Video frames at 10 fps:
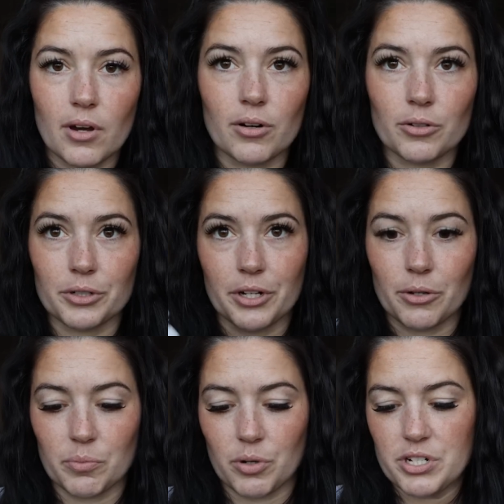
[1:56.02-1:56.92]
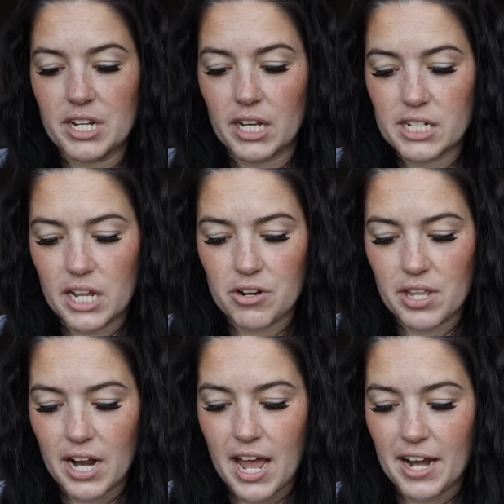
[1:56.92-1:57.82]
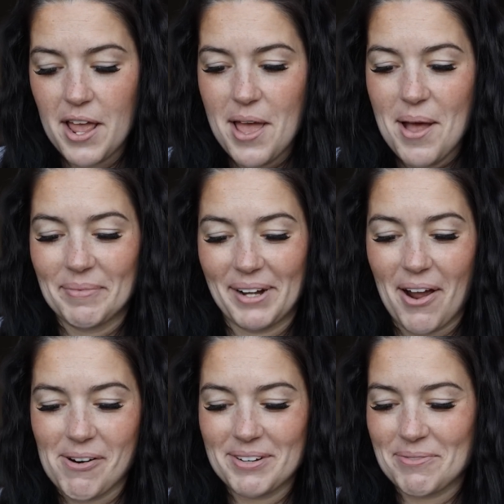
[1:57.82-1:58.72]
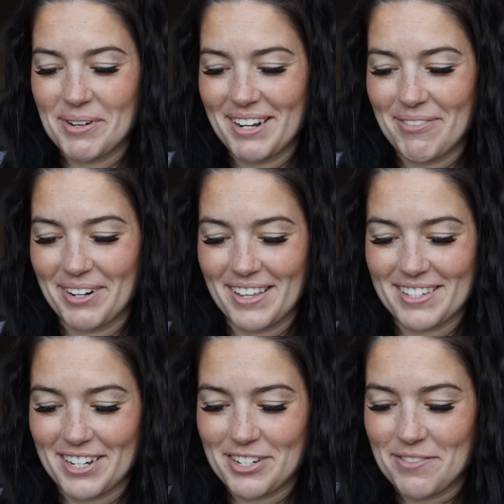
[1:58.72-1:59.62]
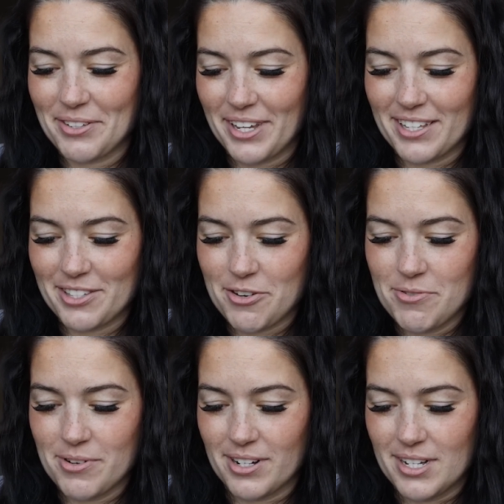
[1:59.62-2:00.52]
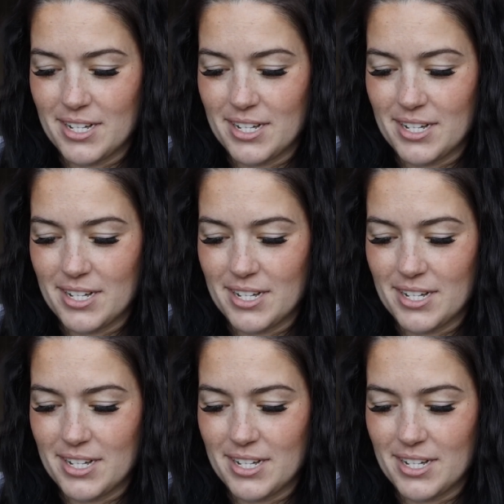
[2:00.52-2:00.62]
an old protein container that I had, but I always wanted one of these. I just feel like it's cool.